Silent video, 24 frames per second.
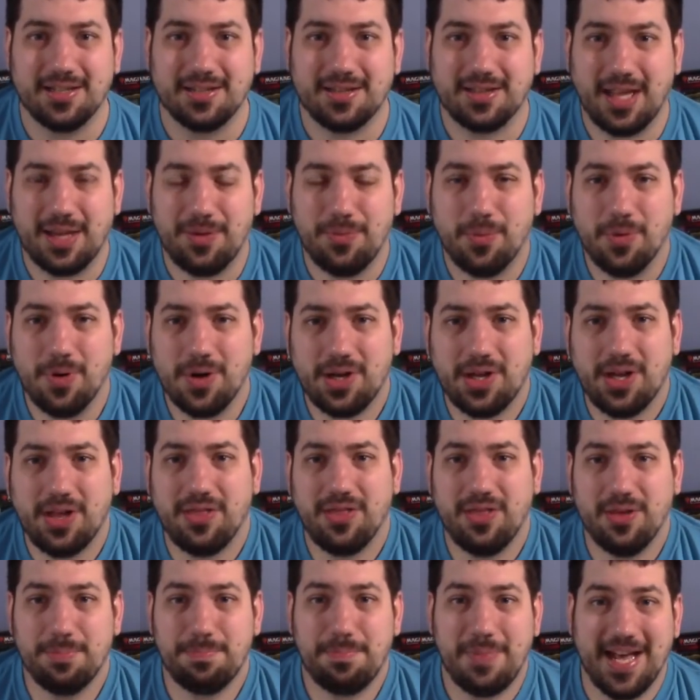they work
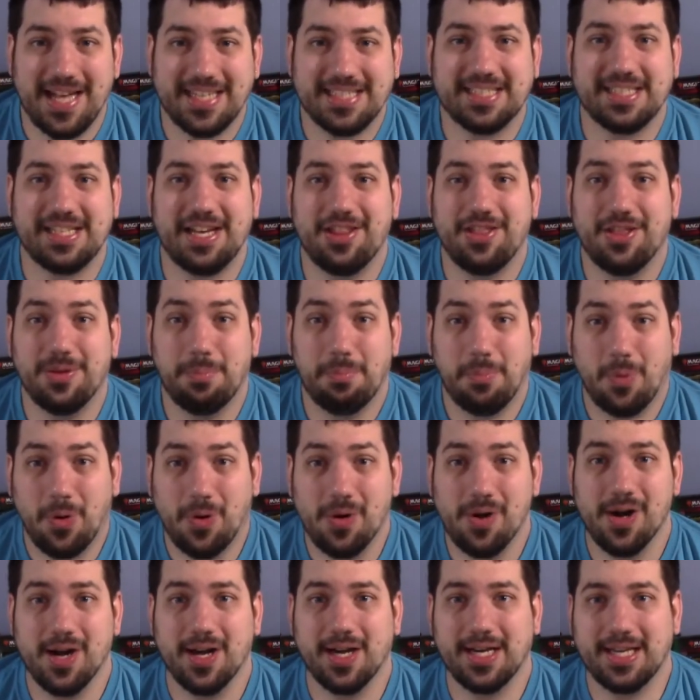the best the
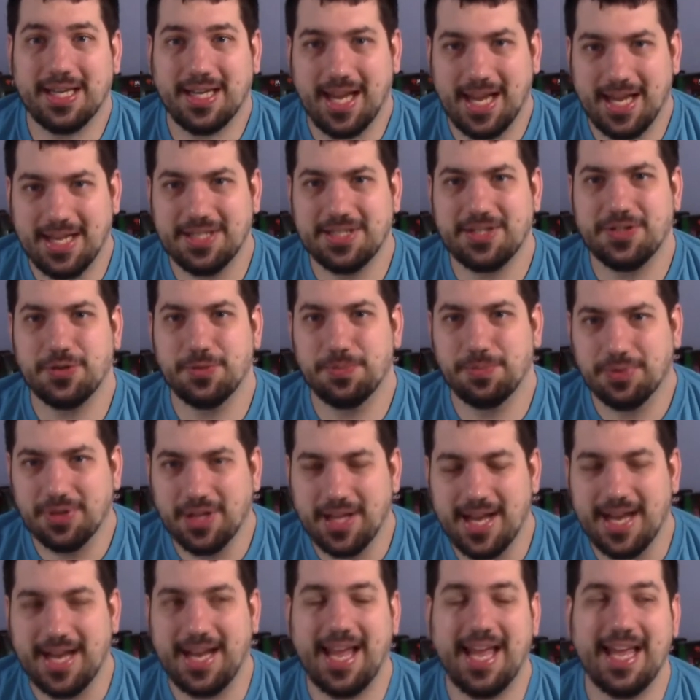more gates you
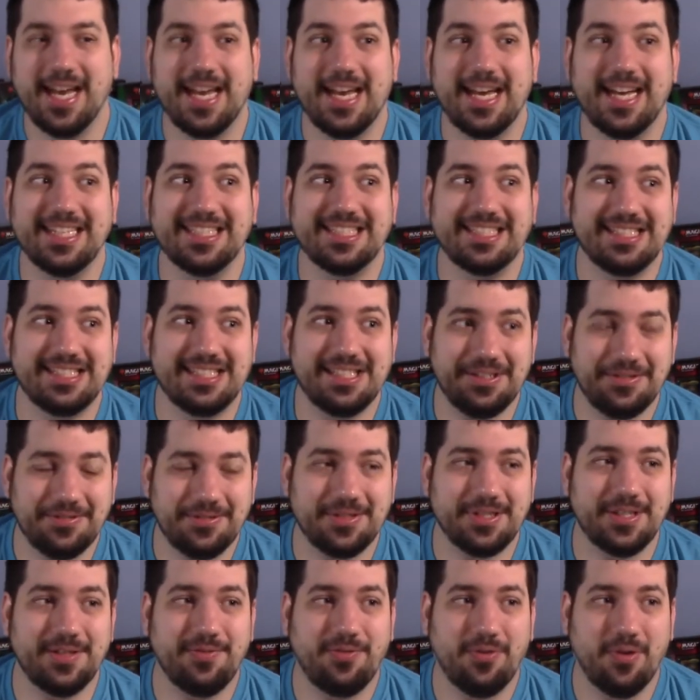play. And in a
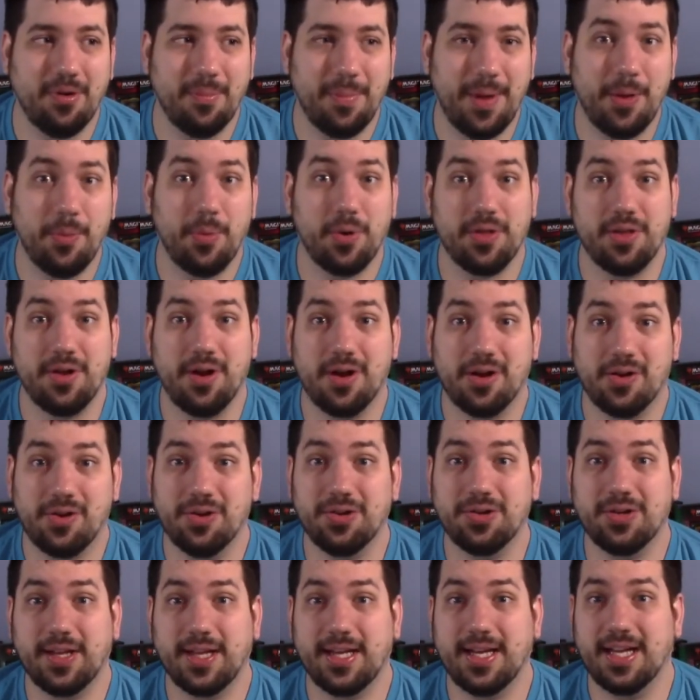singleton format where there are
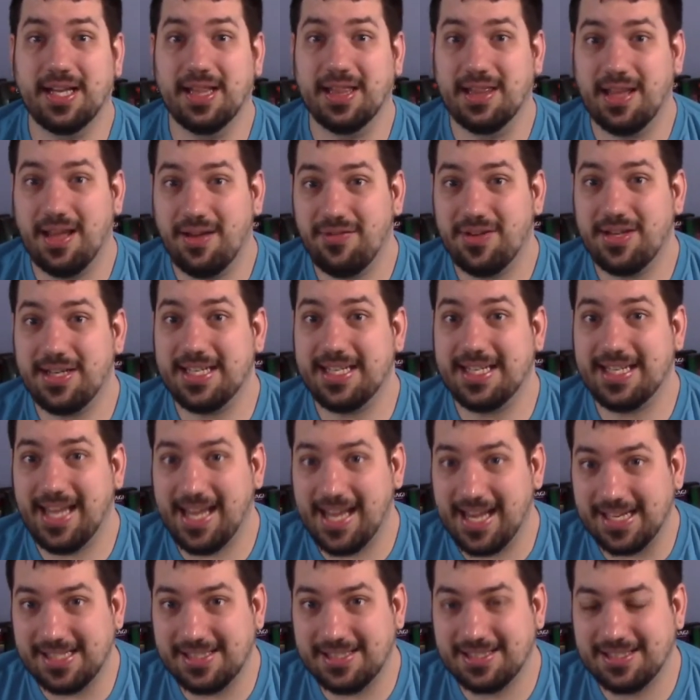currently 11
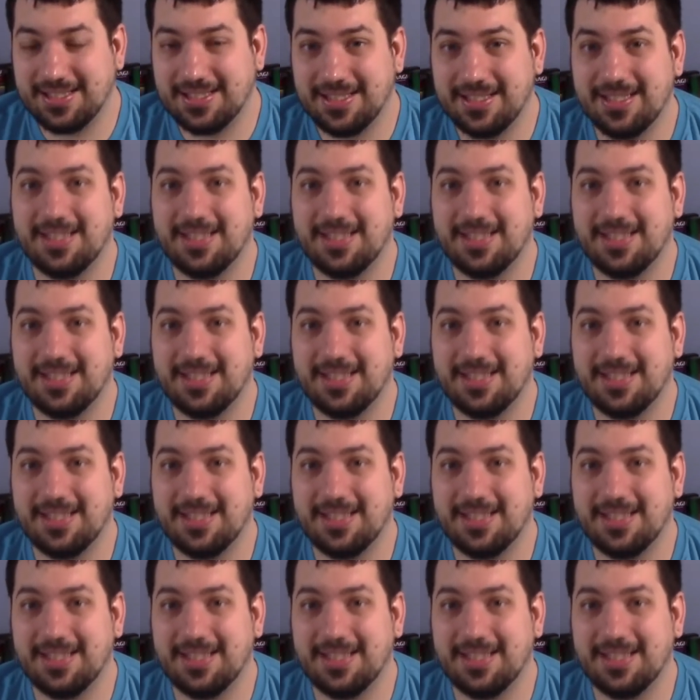gates,